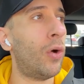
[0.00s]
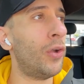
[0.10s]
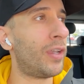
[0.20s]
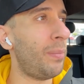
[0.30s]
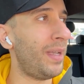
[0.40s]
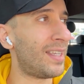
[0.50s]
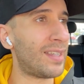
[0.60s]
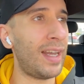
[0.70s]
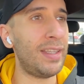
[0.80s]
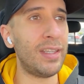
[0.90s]
Or you could be
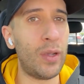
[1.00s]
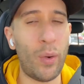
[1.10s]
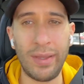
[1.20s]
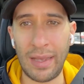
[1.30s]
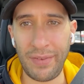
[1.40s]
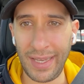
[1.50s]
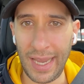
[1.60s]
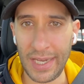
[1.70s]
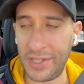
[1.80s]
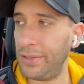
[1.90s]
excited to go on that
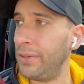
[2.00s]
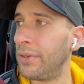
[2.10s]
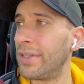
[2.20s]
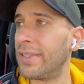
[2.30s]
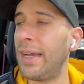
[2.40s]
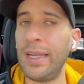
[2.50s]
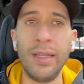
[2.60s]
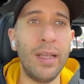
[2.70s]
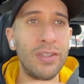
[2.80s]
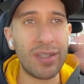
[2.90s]
vacation. You're excited,
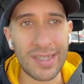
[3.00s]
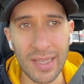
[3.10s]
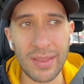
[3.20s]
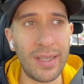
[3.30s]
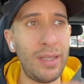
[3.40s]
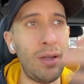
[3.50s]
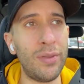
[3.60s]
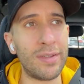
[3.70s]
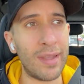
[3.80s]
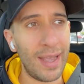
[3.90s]
just something new.
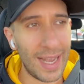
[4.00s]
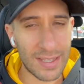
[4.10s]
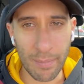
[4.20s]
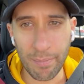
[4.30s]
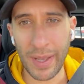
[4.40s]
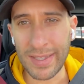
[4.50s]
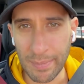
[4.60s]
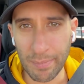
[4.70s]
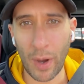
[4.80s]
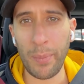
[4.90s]
This, it's a, it's a
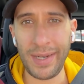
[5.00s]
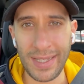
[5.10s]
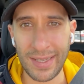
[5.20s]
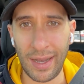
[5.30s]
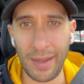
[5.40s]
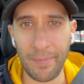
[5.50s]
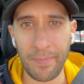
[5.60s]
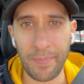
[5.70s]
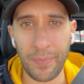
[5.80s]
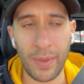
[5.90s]
moment in time.
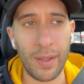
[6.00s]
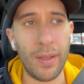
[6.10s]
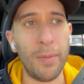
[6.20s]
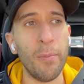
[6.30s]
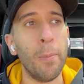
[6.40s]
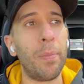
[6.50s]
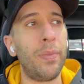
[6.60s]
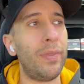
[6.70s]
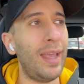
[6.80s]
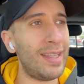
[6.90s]

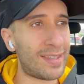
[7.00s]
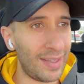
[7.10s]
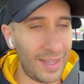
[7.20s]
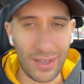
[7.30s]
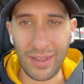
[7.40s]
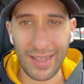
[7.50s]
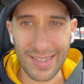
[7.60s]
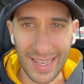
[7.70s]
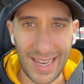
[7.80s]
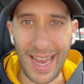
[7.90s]
It's the little,
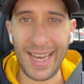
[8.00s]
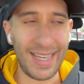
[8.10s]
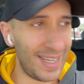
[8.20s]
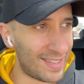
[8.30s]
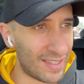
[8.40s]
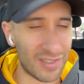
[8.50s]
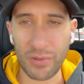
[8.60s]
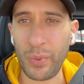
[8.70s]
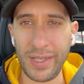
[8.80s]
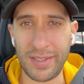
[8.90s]
it's the candy, it's the
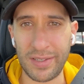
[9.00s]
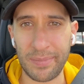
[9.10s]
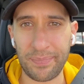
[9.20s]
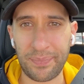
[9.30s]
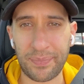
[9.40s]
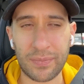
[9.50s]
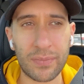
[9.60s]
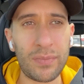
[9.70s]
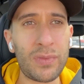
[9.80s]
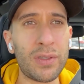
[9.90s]
sweets,
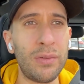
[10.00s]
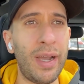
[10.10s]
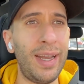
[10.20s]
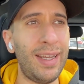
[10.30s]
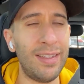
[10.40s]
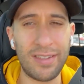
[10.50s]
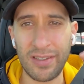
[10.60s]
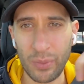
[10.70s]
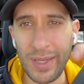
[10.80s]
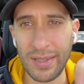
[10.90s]
right? And it's the
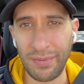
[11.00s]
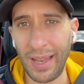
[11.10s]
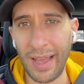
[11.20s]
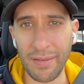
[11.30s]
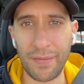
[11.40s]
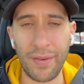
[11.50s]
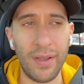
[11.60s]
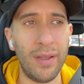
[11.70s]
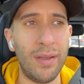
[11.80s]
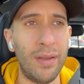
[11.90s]
sweets of life.
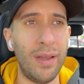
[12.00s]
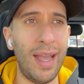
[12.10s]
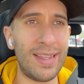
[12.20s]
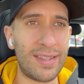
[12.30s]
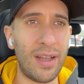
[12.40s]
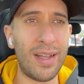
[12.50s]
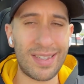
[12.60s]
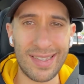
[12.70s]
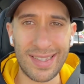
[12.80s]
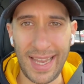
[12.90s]
It's not
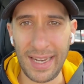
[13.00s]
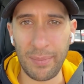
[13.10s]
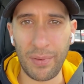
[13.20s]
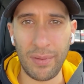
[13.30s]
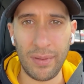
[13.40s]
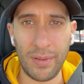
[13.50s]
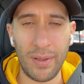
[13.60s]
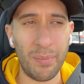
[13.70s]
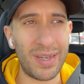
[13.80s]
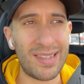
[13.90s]
sustainable,
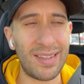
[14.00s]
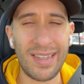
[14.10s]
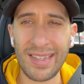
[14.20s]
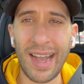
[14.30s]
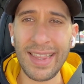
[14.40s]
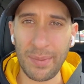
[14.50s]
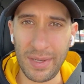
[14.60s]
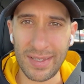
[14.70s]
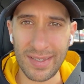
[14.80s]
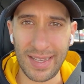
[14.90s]
but it's not designed to be
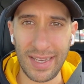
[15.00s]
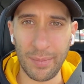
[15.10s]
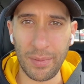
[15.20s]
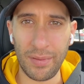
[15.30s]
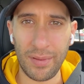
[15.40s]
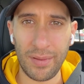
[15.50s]
sustainable.